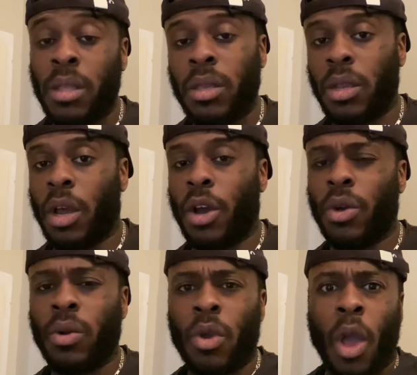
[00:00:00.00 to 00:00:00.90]

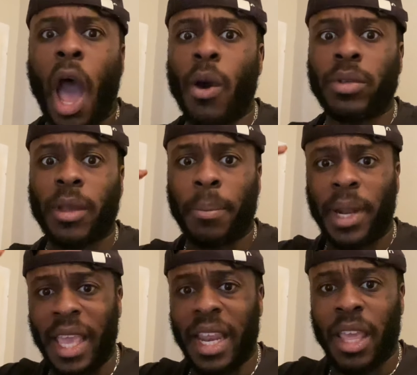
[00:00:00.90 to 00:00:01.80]
I was
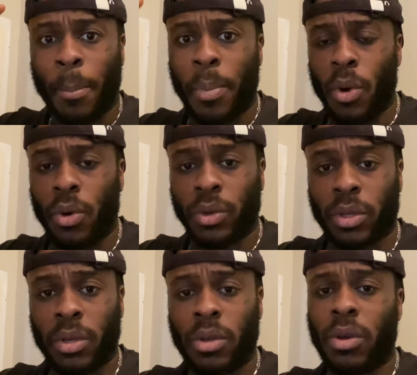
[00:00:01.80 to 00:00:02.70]
completely bald
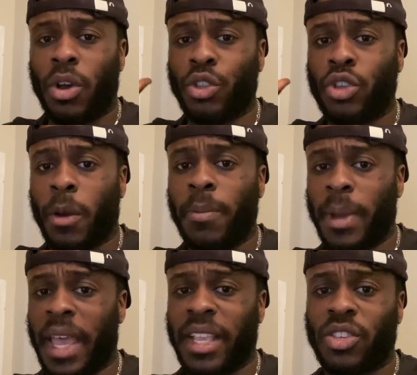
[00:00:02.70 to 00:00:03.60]
on top of my
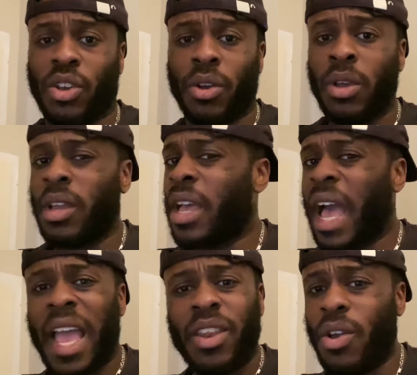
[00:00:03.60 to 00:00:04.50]
head, so
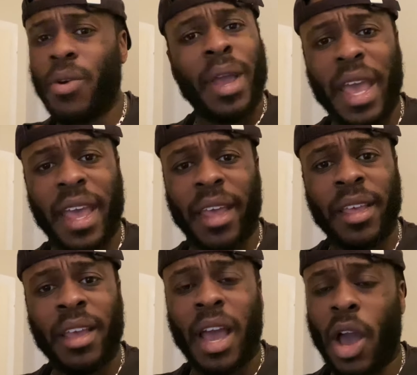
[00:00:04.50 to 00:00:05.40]
I had no hair
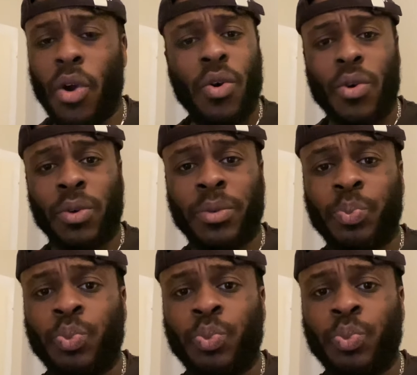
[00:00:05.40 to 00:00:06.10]
at all.